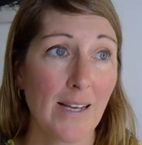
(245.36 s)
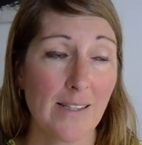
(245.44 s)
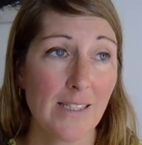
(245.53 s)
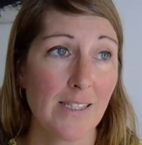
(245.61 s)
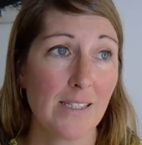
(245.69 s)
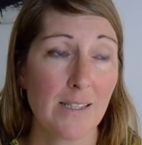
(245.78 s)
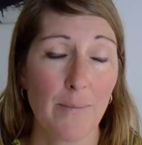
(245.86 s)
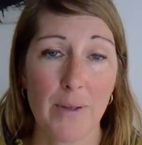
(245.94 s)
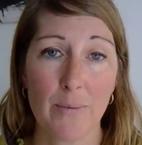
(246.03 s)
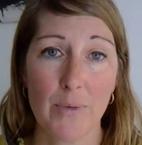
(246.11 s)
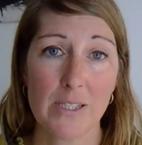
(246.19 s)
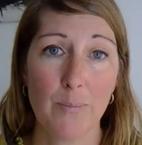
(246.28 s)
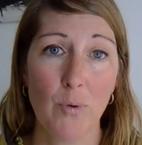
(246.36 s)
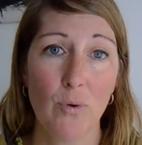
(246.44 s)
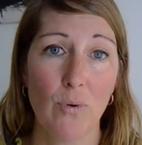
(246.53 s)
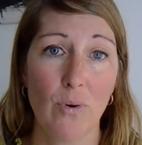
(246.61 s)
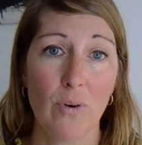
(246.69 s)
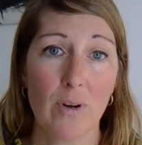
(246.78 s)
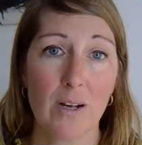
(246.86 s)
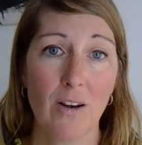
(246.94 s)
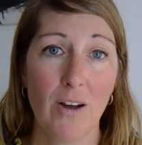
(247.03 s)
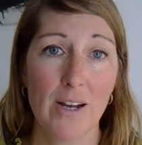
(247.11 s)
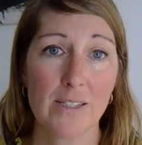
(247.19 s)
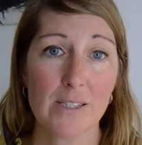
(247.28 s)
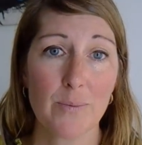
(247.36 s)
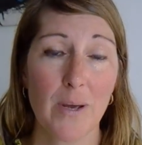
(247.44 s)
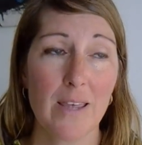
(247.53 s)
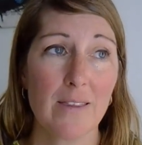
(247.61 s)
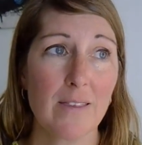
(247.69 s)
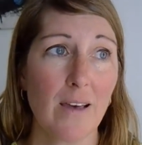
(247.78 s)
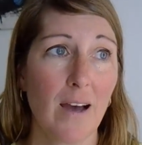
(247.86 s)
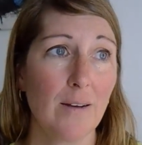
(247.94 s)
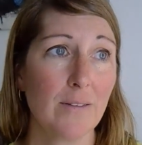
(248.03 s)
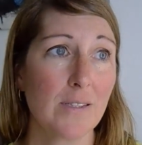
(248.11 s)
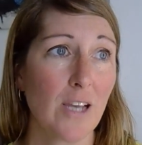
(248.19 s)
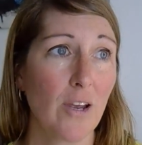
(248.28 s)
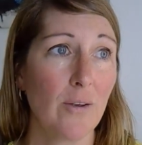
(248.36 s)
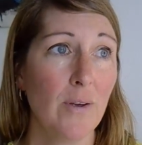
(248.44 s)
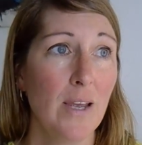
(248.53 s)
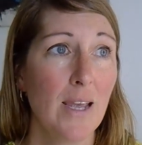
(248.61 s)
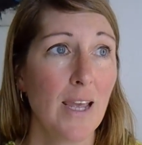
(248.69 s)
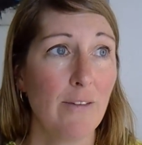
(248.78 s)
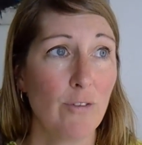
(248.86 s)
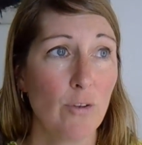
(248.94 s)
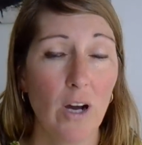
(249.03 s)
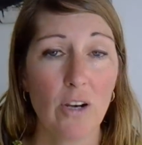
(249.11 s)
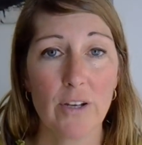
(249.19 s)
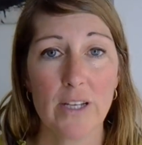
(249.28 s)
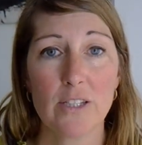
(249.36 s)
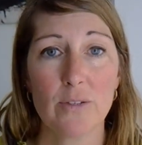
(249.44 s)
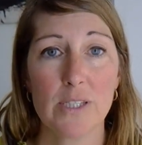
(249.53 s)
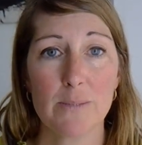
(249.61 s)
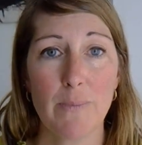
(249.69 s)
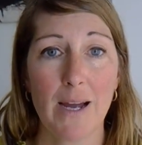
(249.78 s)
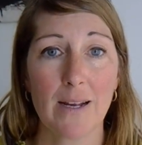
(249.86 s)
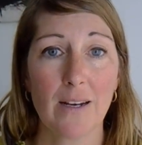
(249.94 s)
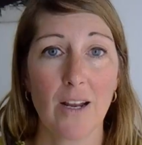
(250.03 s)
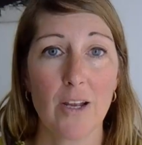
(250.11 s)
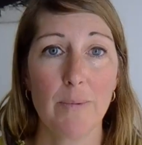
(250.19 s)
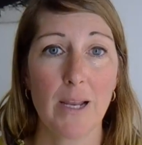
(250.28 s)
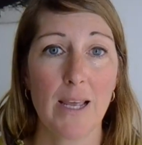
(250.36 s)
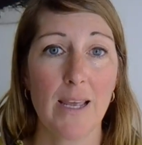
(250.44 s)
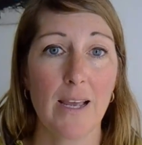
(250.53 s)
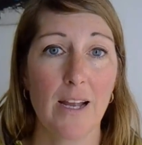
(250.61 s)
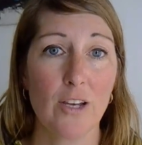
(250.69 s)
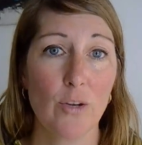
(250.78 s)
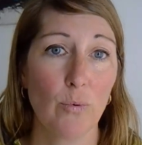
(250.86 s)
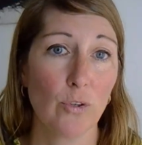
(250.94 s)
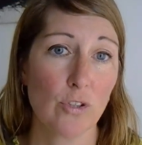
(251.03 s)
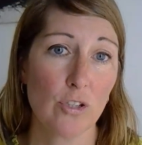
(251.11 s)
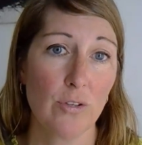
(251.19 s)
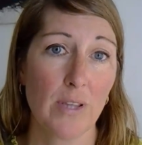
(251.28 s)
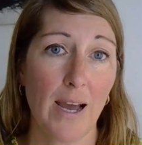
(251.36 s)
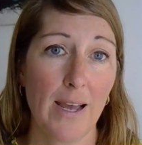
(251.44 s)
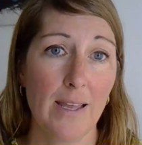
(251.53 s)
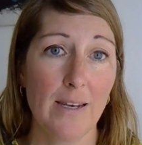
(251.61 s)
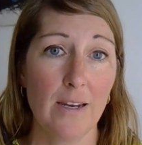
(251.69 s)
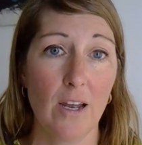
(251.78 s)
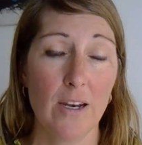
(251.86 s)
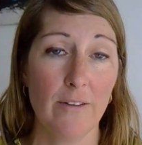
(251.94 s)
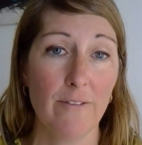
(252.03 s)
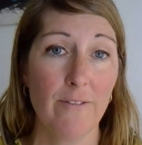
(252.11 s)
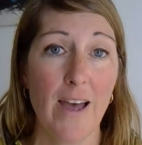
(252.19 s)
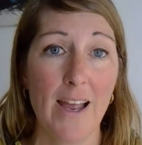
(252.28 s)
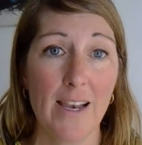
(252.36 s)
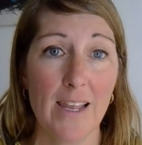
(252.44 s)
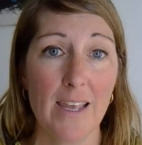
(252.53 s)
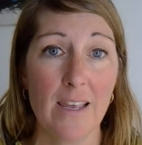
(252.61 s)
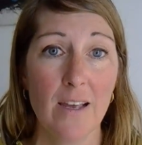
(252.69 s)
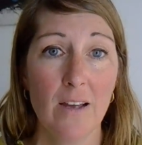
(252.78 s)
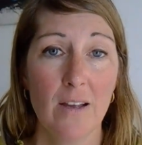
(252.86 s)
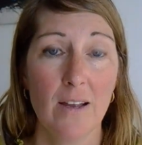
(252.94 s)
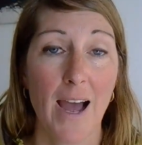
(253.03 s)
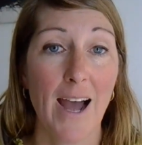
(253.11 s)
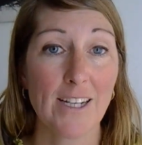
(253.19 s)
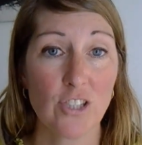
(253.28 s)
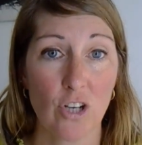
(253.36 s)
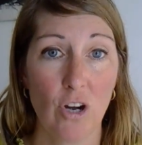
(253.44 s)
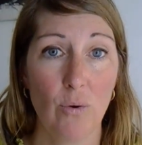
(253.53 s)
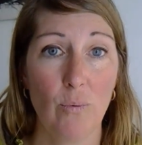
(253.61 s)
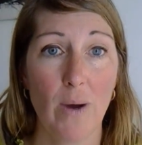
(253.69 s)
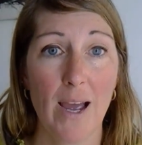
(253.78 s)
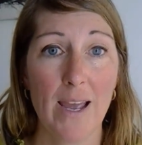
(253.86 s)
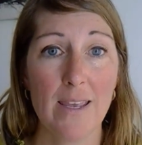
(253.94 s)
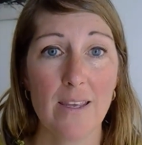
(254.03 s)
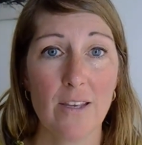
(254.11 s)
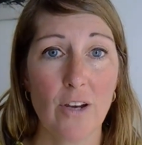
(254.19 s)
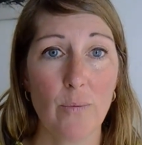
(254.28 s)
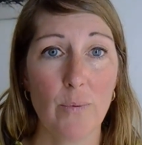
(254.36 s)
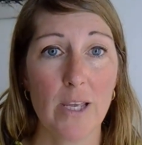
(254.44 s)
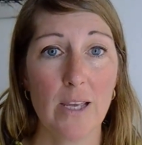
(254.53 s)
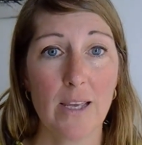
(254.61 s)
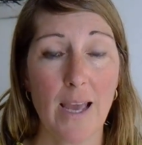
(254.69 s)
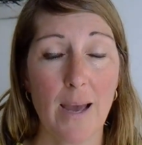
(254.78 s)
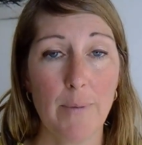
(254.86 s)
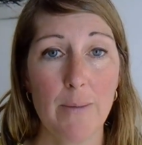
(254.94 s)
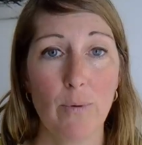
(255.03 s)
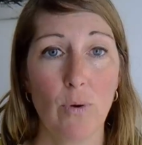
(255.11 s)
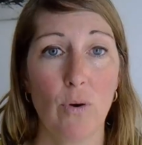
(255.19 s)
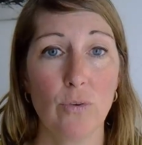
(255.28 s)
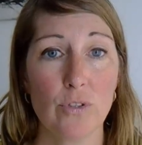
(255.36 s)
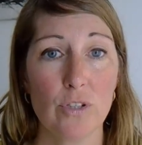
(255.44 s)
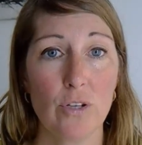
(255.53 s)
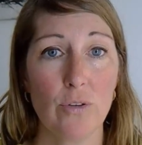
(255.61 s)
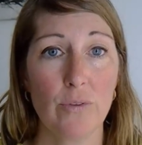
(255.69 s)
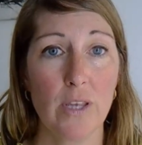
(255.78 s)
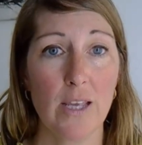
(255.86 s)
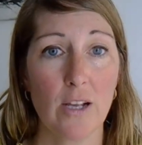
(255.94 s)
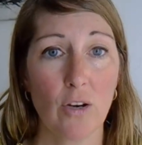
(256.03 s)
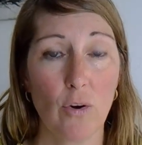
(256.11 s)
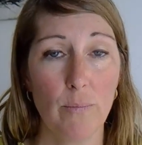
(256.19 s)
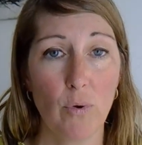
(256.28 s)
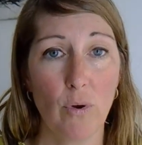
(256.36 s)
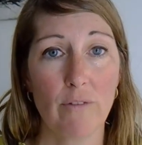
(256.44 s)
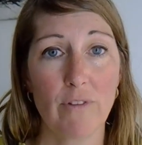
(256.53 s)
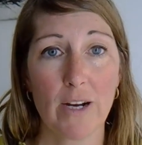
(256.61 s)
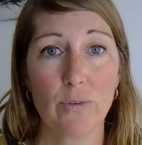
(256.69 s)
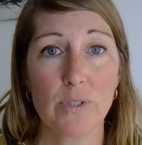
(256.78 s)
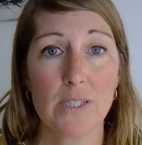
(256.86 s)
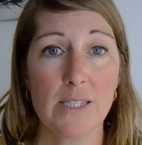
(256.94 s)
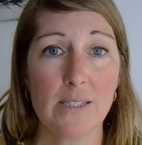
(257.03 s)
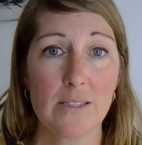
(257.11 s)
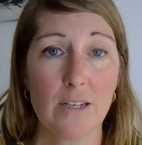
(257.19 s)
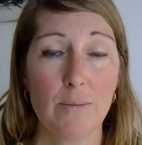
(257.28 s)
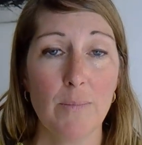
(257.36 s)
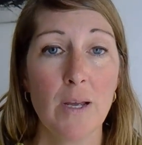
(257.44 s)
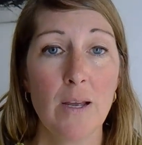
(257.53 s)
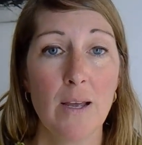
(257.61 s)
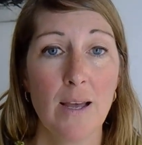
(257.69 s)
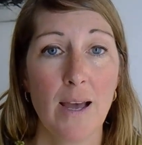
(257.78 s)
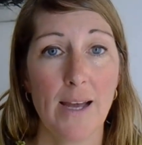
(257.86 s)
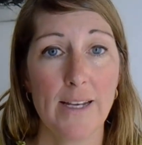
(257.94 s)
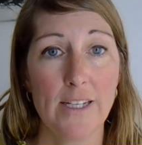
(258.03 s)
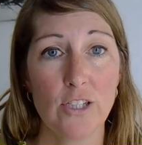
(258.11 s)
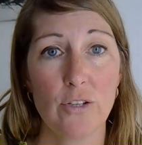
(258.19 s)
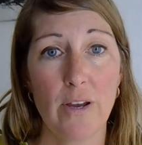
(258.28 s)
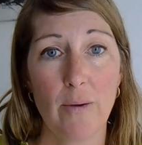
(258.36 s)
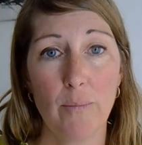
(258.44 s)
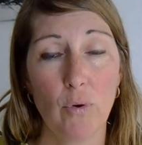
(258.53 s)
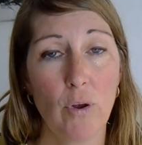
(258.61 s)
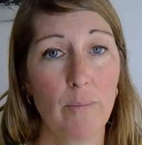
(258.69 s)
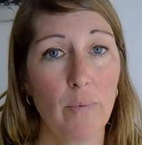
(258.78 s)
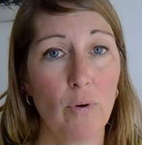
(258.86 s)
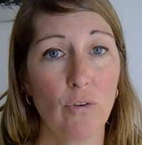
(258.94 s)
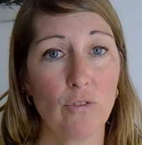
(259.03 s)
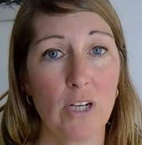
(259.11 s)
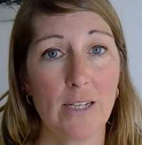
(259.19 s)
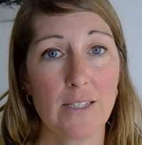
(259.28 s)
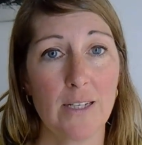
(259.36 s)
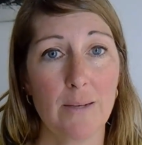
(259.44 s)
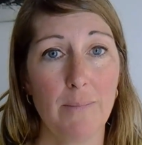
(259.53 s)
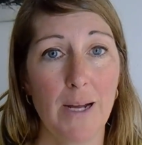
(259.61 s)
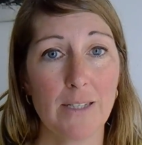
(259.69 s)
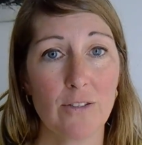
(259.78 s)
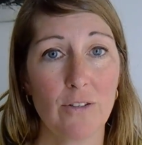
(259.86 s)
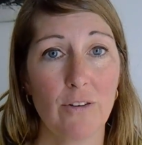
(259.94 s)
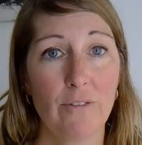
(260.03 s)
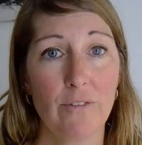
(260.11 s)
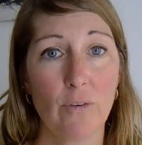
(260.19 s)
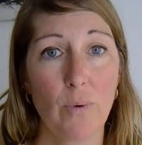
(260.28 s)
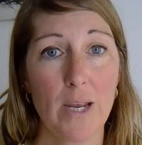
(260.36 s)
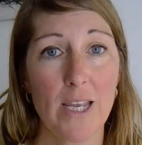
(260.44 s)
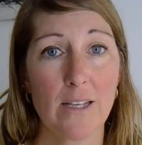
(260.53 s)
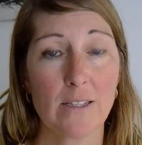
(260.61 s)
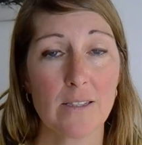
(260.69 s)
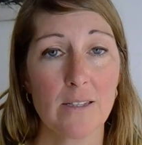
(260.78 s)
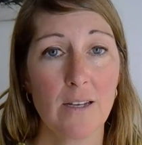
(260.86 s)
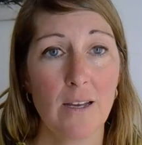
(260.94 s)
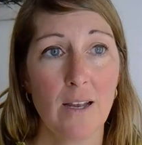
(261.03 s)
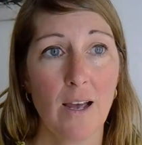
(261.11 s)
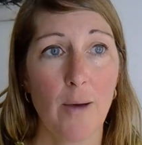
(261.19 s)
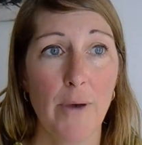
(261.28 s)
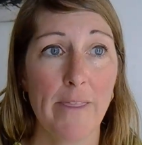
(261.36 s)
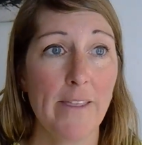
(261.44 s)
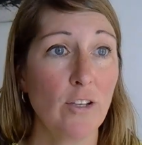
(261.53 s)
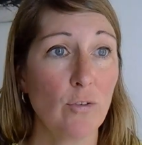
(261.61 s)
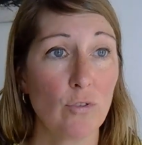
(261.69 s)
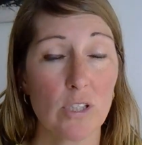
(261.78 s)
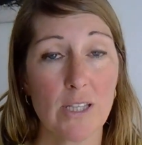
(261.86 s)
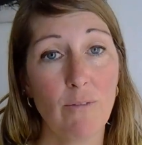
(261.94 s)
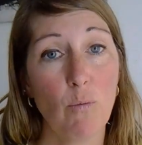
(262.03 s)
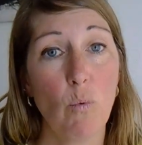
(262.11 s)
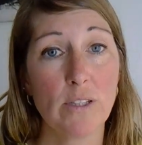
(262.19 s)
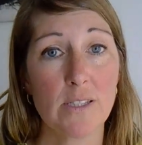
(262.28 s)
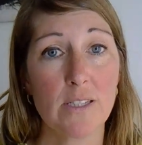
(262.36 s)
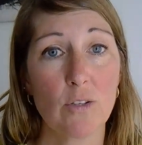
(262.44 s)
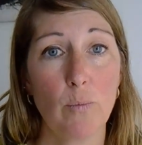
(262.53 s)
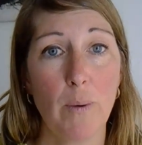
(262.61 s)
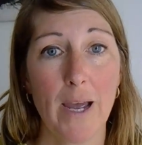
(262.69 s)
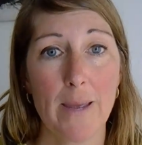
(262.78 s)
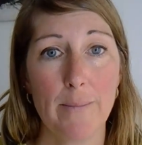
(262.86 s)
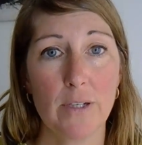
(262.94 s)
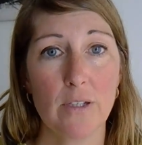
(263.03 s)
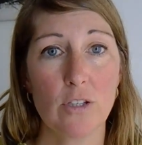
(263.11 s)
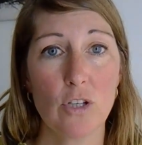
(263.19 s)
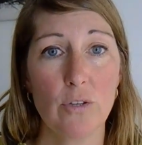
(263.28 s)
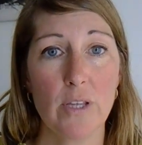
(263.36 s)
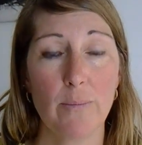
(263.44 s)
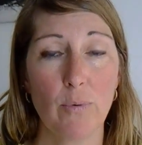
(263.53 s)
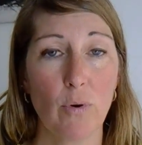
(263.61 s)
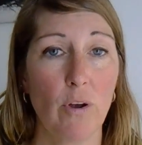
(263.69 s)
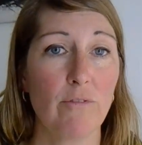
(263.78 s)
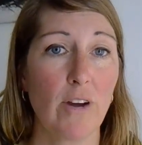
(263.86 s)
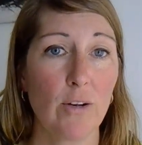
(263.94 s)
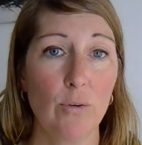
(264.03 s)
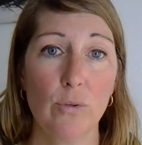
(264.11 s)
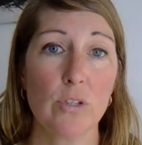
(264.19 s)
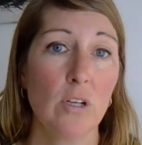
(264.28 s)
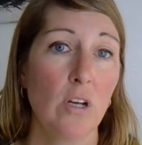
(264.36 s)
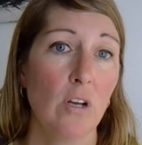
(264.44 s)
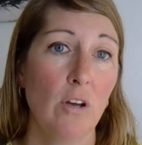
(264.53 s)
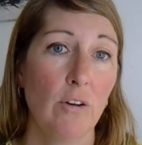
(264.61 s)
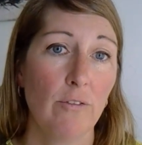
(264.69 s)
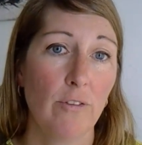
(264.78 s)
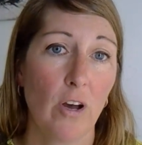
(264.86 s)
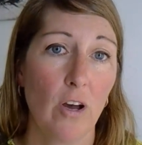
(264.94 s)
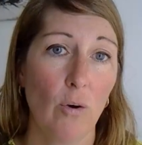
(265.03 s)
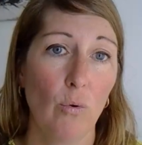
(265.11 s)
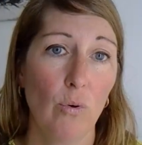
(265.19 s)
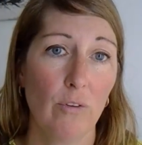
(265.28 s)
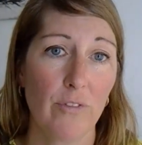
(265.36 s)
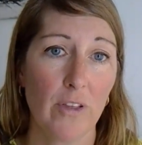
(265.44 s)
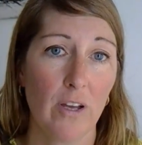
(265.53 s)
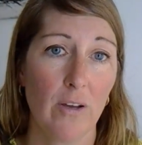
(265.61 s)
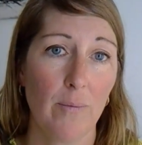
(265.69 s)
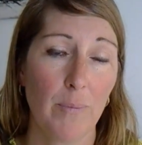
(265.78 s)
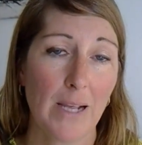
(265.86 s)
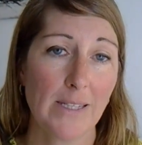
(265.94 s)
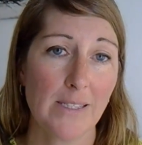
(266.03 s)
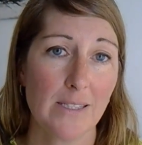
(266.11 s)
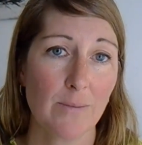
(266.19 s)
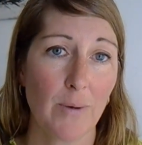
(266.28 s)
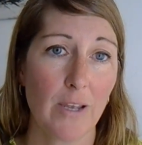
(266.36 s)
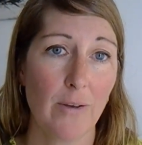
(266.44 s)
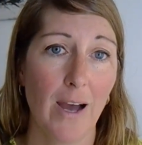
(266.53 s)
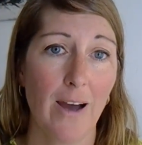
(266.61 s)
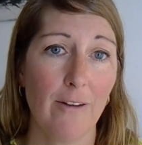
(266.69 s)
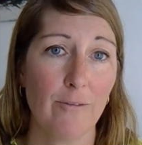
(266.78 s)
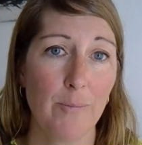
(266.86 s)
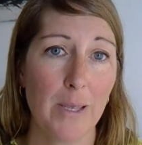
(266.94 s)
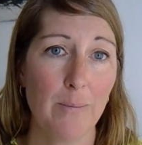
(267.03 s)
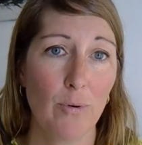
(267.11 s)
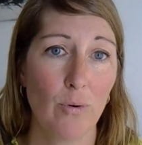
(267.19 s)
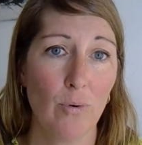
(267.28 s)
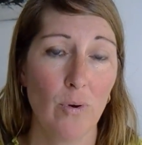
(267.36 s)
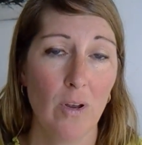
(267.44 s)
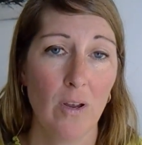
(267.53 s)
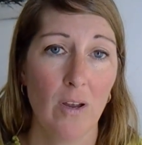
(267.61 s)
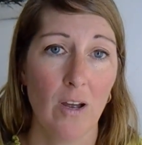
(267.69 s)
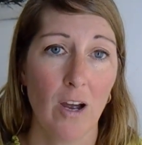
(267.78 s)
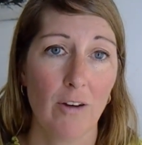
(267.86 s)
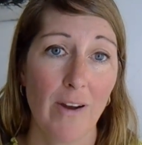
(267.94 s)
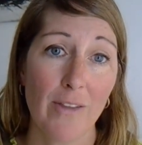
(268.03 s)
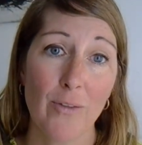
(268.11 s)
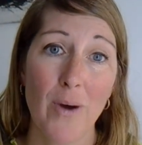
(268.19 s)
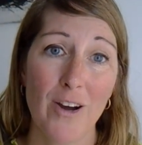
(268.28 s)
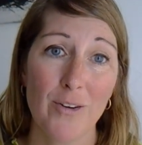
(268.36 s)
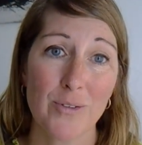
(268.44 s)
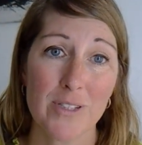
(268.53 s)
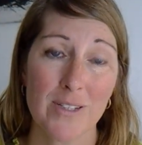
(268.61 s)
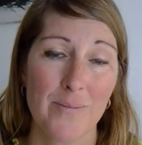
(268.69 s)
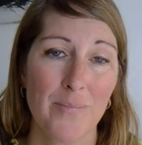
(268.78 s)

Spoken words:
this is something we support clients with. So if you are looking to expand globally and you want to do that in a fairly agile way, we can get people onto the employer of record system and issue their employment contract in a matter of weeks. And then you'll just have one single payment to the employer of record for all of the places where you have people around the world.